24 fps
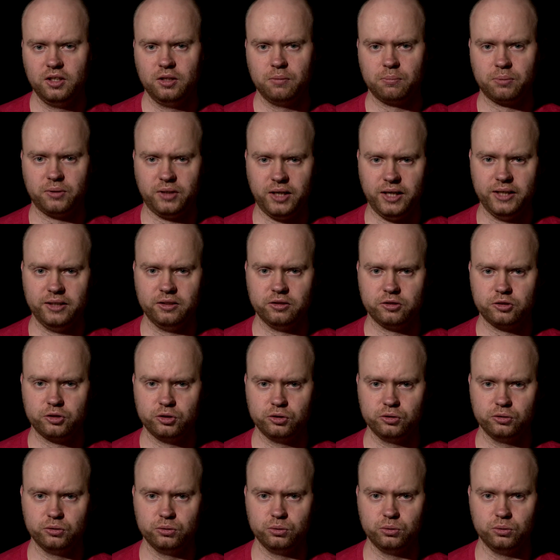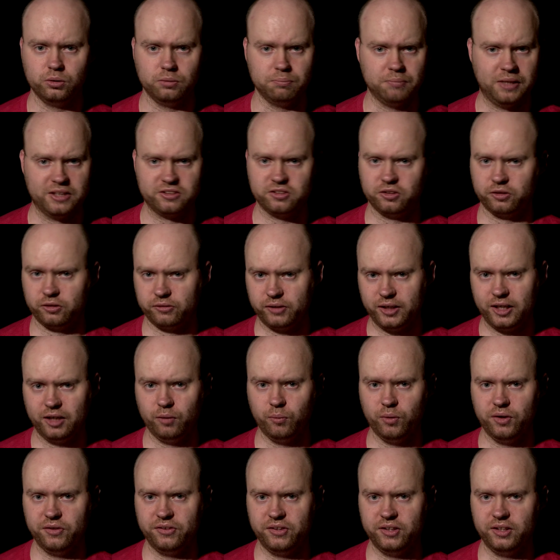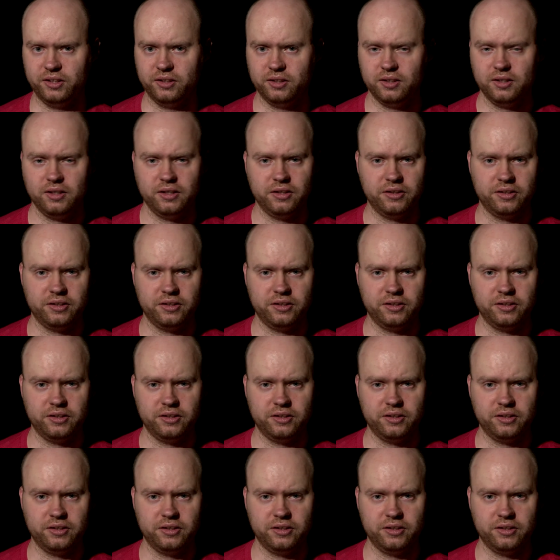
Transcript: Prior to messing around with it,